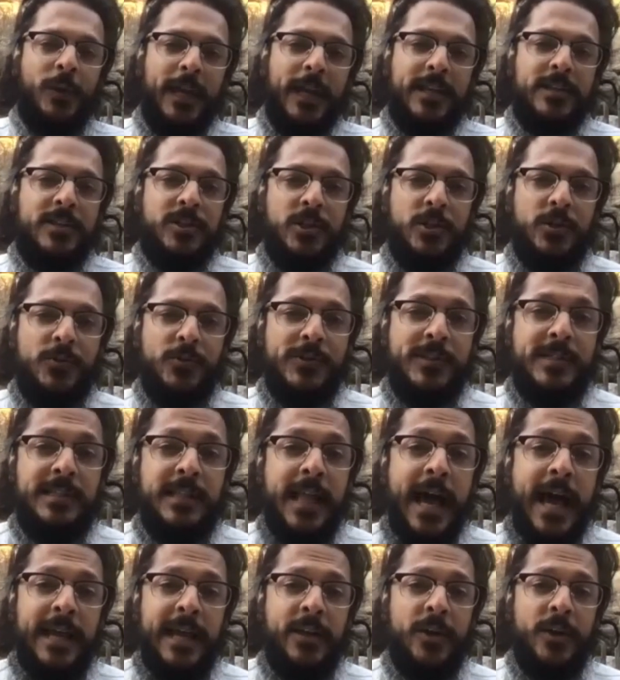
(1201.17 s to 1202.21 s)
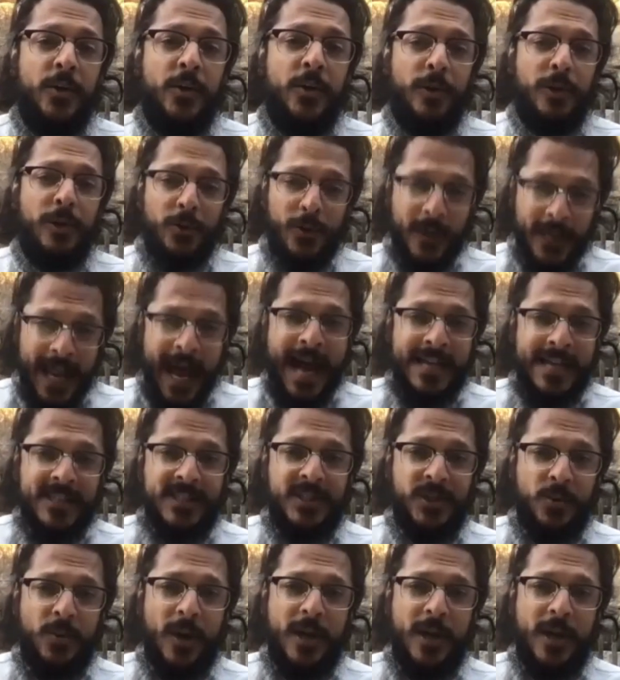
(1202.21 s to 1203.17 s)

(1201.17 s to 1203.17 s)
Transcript: get to use Slido, where you can ask